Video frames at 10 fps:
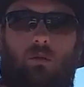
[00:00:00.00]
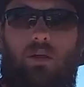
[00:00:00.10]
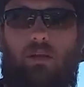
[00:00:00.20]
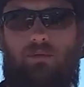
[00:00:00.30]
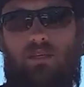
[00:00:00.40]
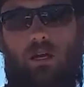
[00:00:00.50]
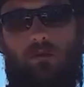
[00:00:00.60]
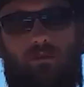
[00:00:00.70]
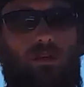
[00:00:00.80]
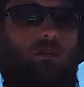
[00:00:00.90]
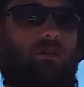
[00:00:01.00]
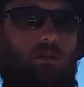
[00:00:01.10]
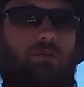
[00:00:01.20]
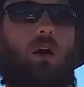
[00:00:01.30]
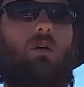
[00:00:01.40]
to wean themselves.
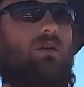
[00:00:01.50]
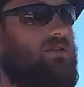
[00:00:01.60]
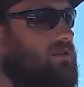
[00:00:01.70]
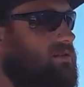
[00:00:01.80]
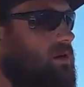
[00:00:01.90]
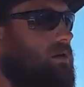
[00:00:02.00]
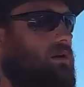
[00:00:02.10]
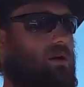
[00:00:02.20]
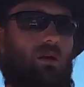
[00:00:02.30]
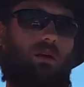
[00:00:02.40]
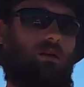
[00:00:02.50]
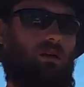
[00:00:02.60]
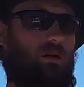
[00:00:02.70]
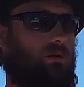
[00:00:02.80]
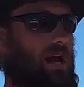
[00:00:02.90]
You'll know because they'll start,
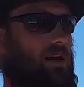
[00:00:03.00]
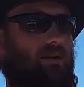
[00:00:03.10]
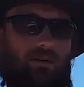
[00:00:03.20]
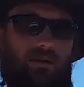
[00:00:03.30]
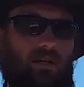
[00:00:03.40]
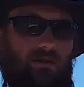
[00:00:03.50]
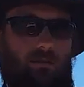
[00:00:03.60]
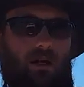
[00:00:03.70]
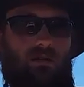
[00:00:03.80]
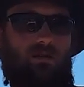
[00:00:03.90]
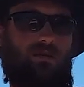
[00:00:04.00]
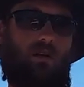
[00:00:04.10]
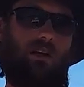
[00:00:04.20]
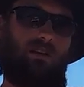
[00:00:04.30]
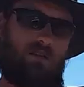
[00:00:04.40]
not nursing as much. They'll
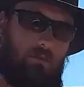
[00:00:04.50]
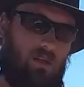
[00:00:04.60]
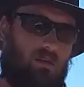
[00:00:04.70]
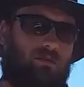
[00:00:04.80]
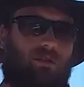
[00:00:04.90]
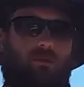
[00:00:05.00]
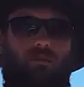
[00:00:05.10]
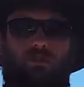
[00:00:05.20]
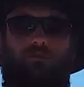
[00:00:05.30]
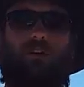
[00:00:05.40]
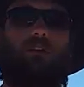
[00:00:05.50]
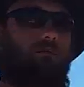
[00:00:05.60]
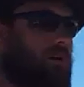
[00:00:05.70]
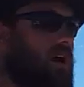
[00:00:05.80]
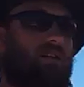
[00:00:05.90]
start eating some of the other stuff that you feed them,
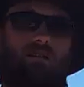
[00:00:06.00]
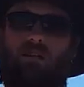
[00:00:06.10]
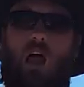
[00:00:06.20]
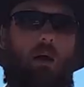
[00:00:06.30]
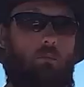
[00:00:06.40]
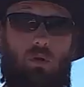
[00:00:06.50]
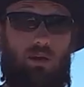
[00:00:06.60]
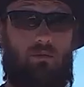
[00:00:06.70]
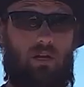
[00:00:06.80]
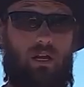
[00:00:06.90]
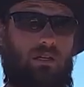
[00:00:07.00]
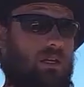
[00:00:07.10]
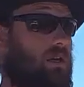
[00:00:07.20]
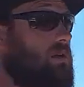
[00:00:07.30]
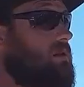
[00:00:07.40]
grains, slop, whatever it is.
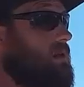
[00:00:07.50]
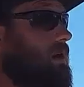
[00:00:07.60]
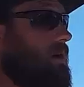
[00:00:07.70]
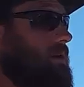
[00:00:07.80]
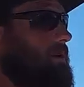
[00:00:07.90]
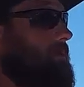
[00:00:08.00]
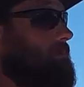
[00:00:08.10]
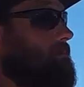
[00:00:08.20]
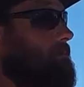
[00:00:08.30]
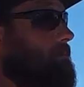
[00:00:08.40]
And